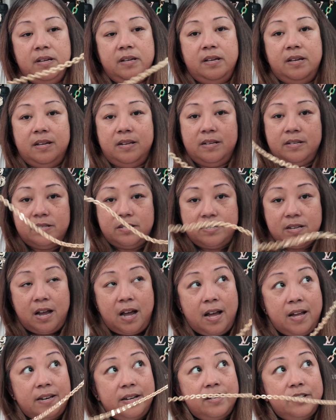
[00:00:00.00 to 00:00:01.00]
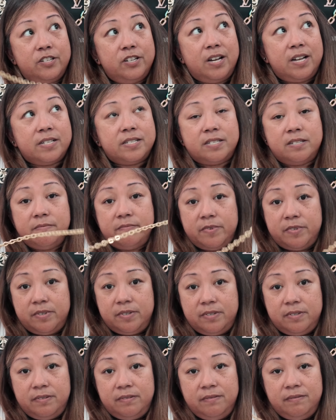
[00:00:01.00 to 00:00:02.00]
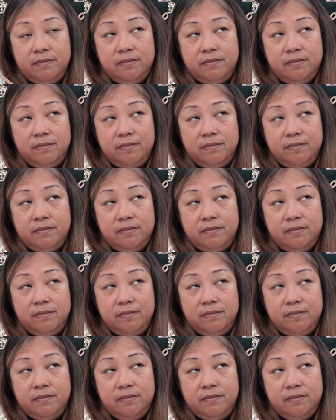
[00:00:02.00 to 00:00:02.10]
It is not adjustable.